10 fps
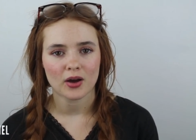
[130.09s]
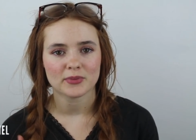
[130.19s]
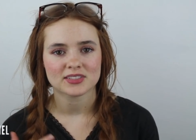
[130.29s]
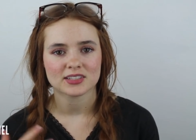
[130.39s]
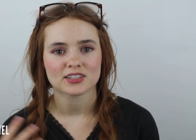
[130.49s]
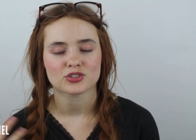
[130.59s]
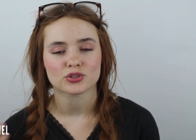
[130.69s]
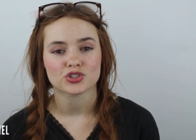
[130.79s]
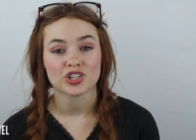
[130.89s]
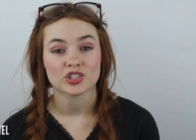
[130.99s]
Instead I
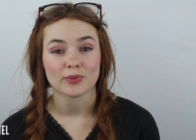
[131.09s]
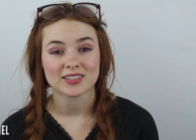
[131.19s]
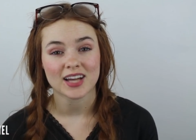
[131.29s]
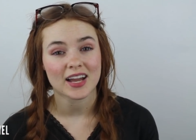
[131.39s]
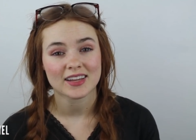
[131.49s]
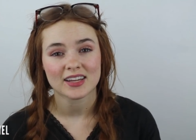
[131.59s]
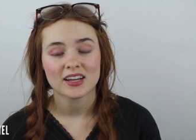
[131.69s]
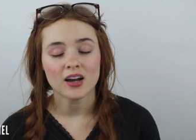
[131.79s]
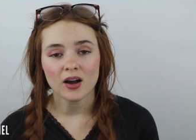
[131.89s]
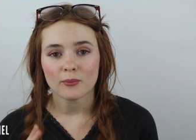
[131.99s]
started changing my
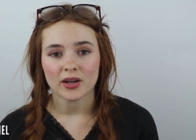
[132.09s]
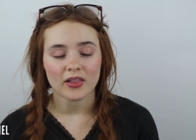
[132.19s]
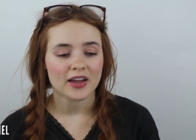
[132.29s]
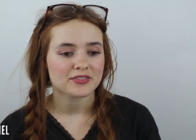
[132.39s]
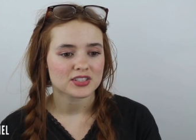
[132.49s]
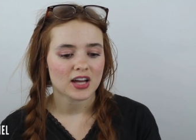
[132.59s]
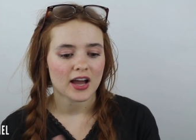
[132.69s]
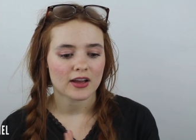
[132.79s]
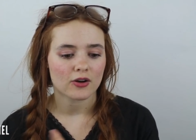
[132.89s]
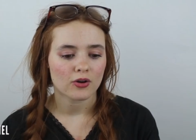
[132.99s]
diet, my
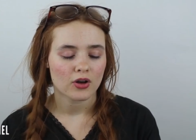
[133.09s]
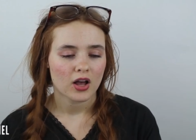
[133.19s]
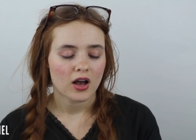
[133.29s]
lifestyle,